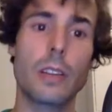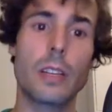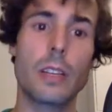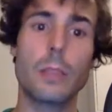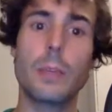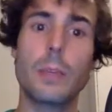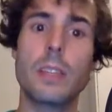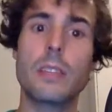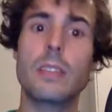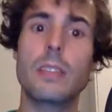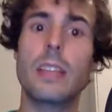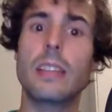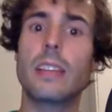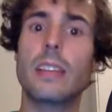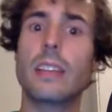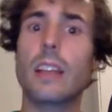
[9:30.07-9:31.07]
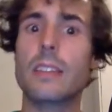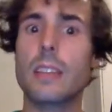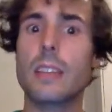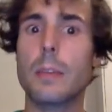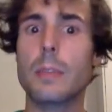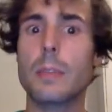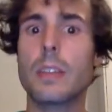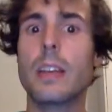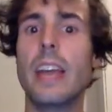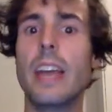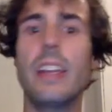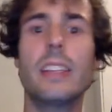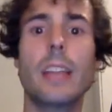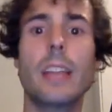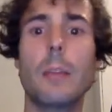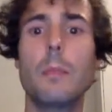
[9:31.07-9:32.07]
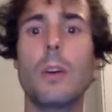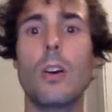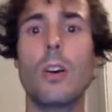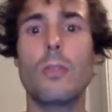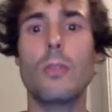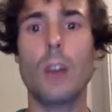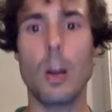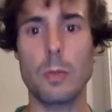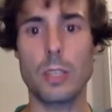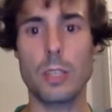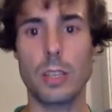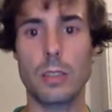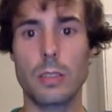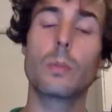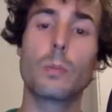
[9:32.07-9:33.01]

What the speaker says: It means that it accepts any type of object,